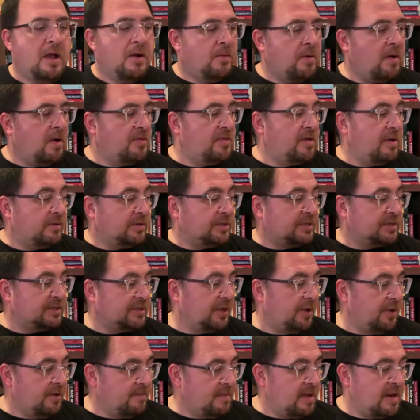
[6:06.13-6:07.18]
Well, there are
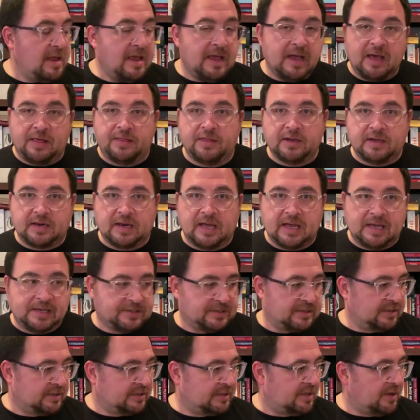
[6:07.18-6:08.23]
so many other
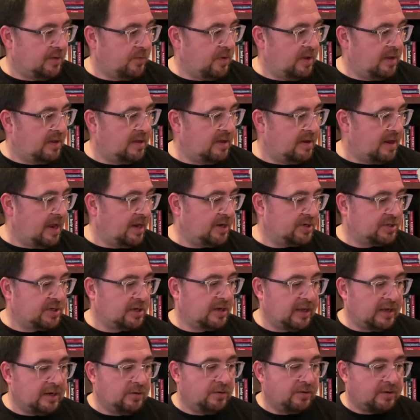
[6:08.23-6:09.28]
glasses that we can
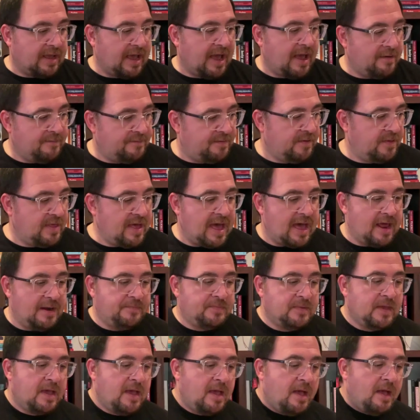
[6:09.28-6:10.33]
actually look at for that.